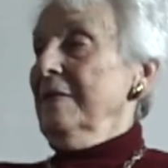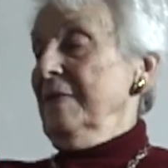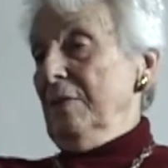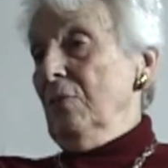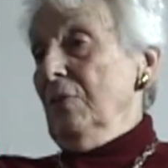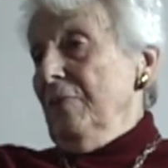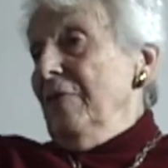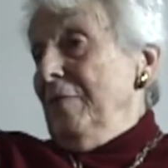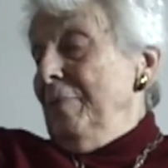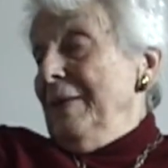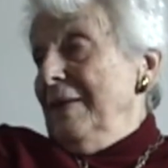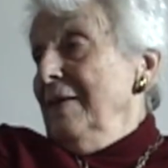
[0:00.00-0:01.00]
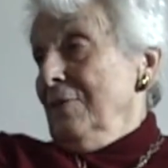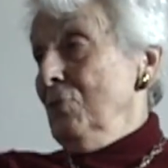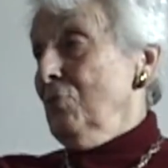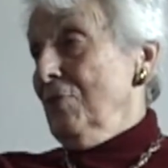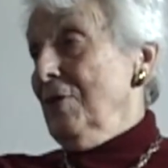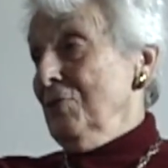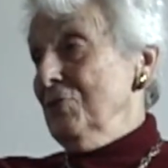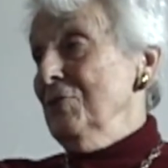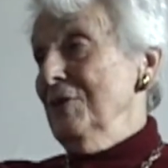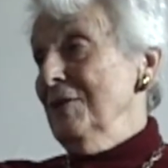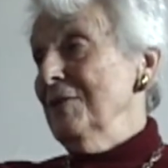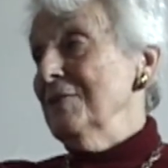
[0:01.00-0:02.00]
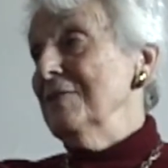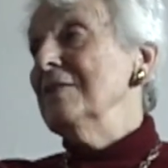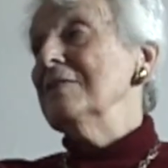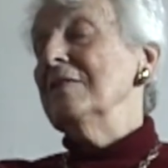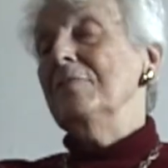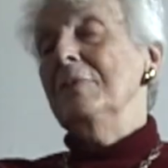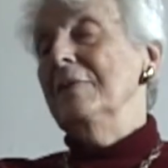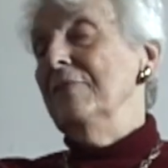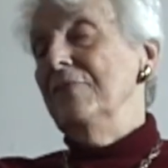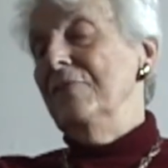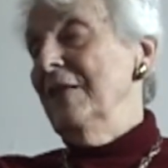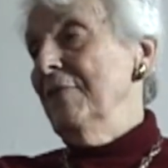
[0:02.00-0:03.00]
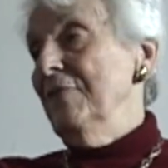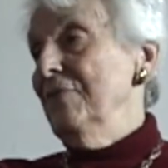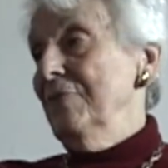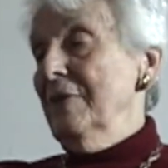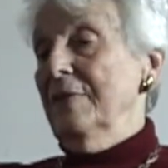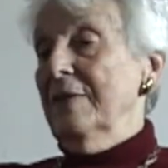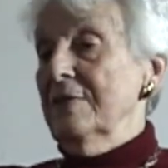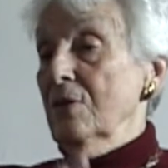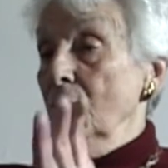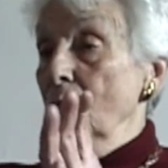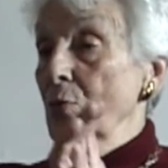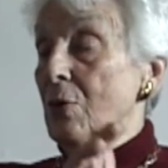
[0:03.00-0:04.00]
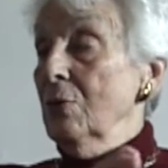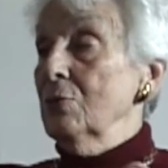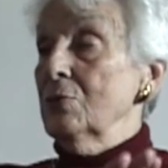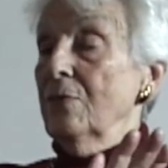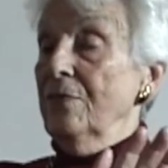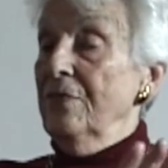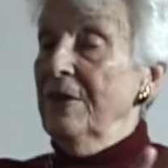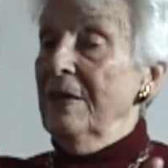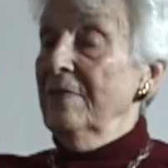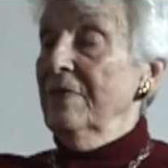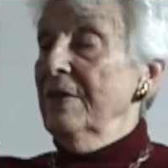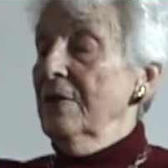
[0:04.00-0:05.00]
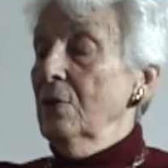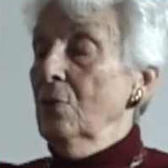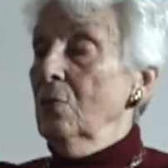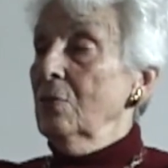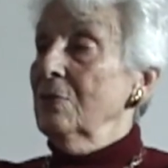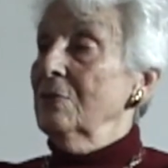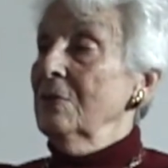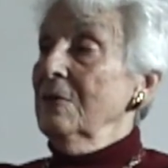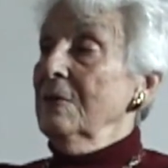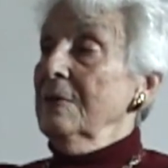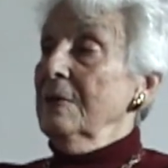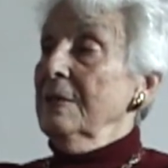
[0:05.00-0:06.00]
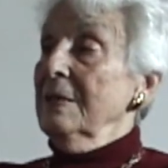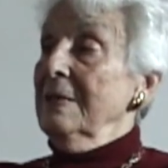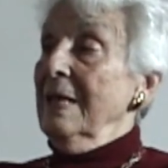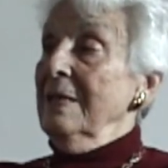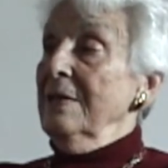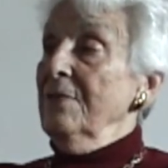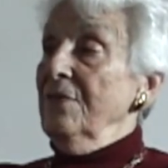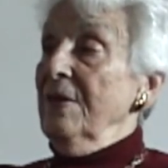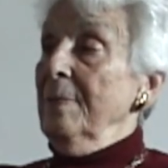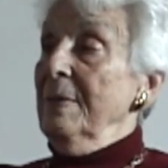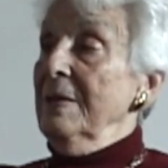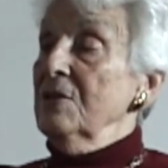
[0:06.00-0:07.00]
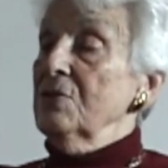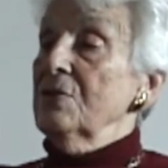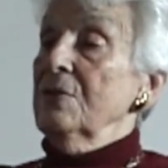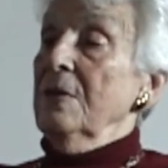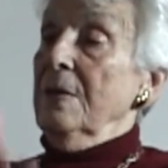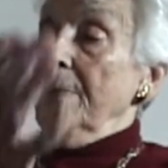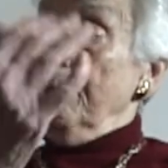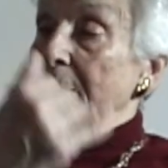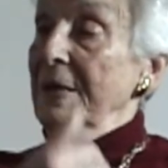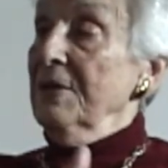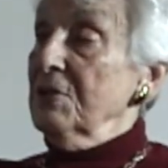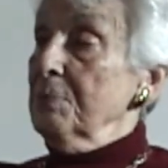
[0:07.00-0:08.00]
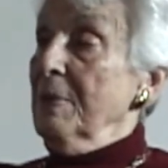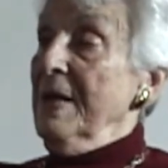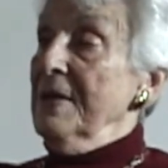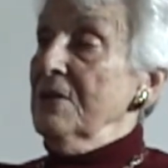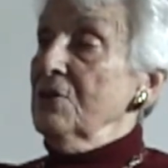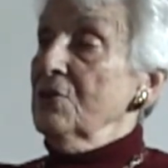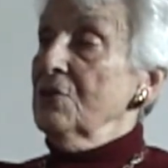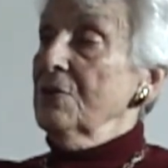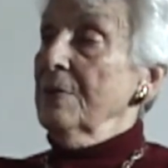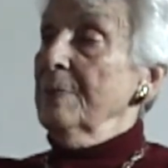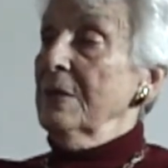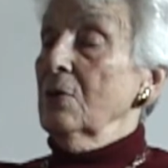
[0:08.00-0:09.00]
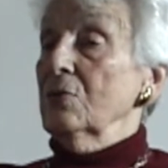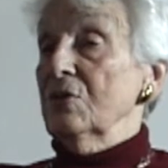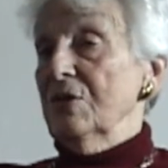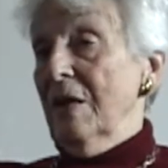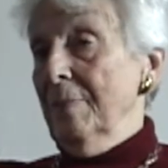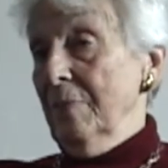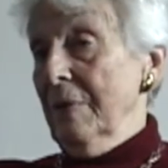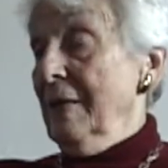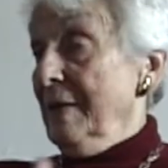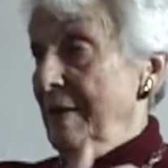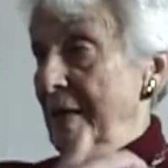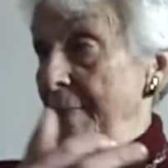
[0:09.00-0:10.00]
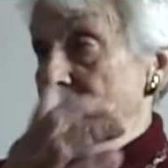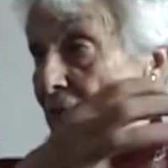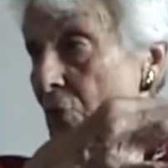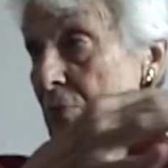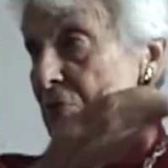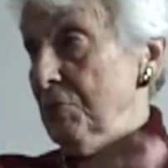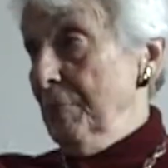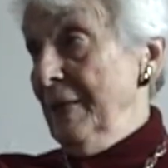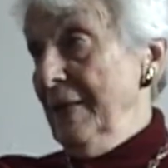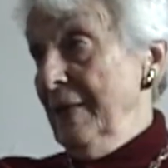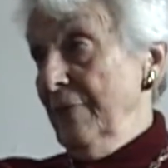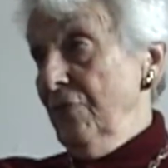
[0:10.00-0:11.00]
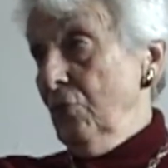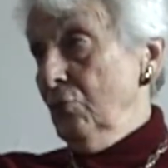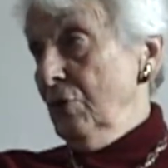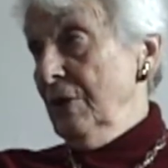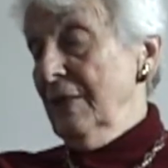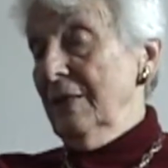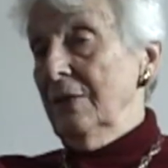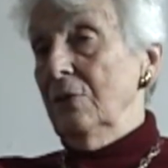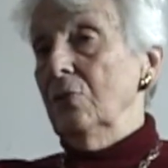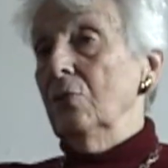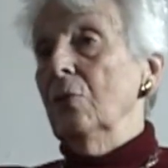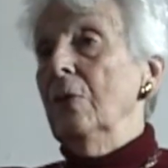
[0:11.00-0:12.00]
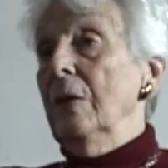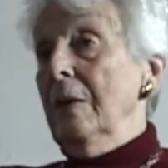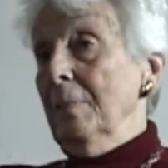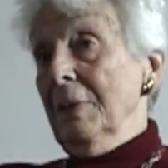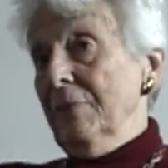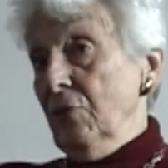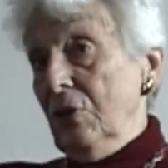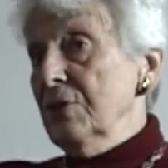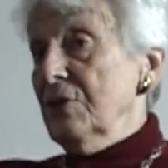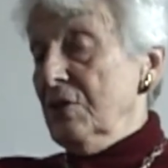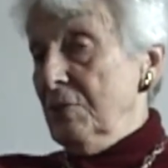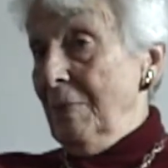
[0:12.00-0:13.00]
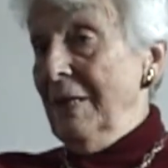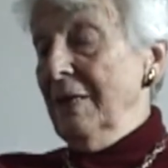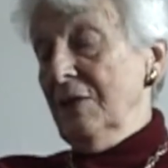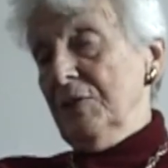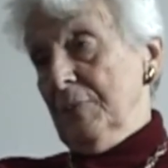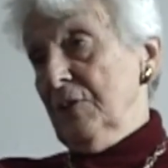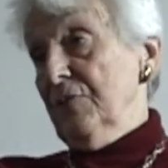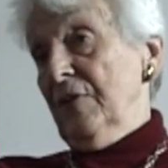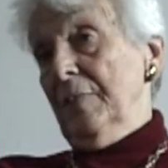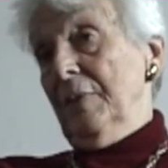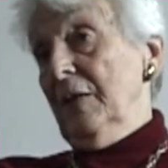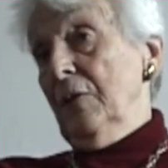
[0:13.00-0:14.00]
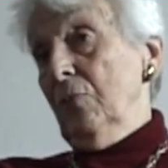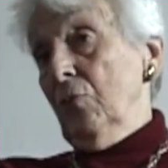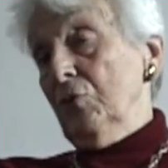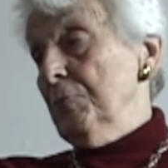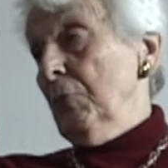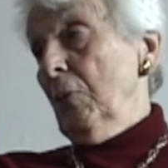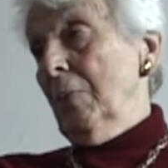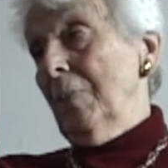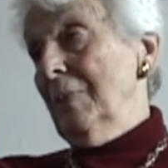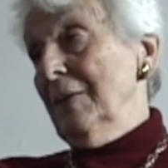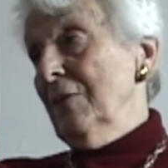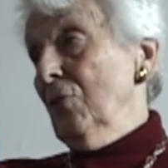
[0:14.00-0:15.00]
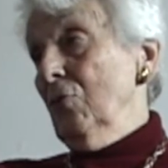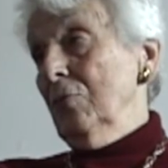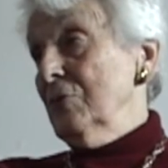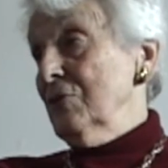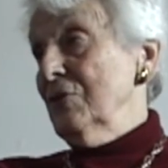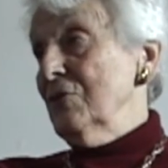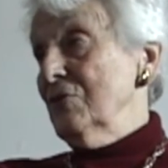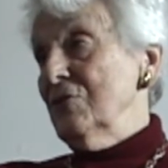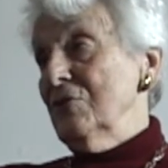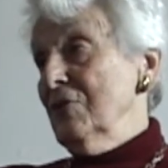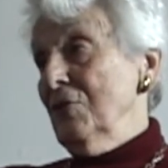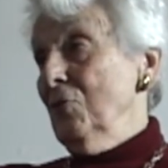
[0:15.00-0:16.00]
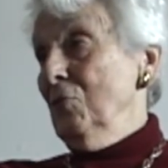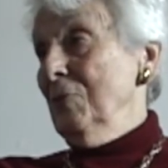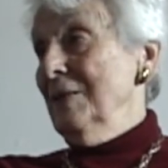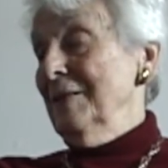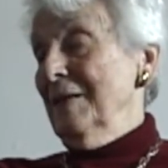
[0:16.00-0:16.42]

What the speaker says: they've been here 2,000 years. Yes, they've been there. There's a nucleus of very, very old Italian families, pre-Spanish, because some came from Spain in 1492. But for instance, my husband's family was probably in Rome since Roman